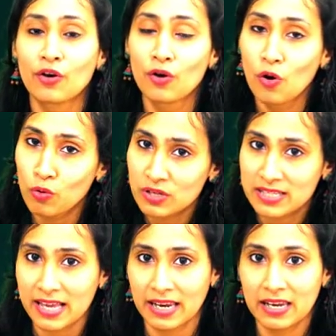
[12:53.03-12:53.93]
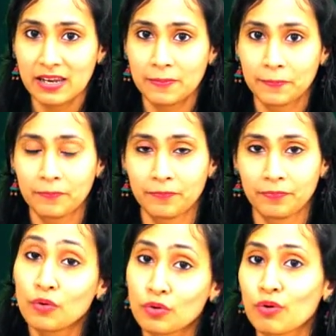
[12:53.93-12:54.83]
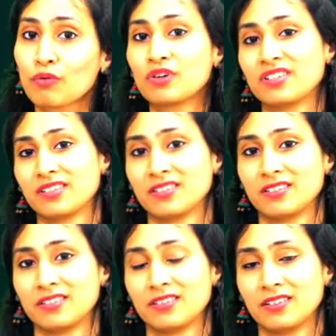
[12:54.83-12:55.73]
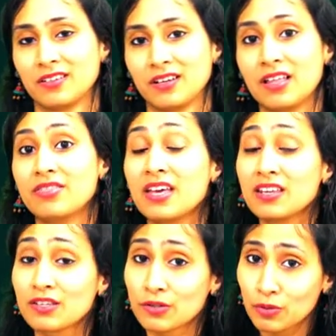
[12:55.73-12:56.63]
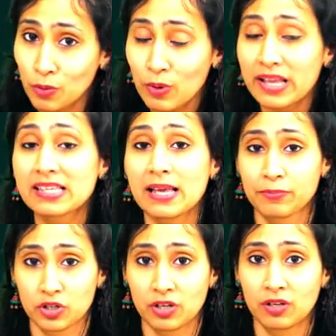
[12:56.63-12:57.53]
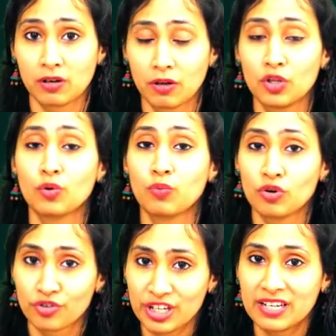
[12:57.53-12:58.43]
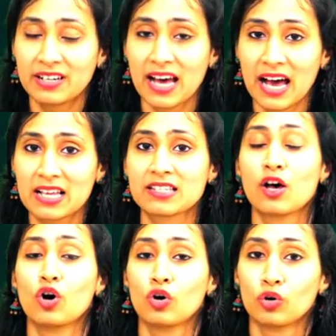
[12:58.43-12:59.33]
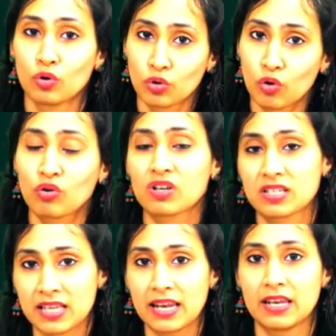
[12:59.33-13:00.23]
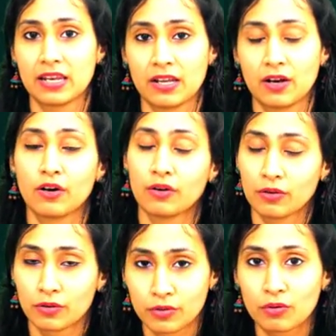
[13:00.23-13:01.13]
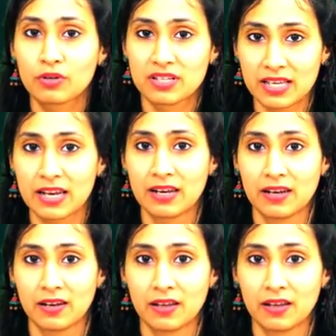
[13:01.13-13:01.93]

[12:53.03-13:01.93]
go sen, roku. There is no exception here. You would read it as roku sen, roku sen,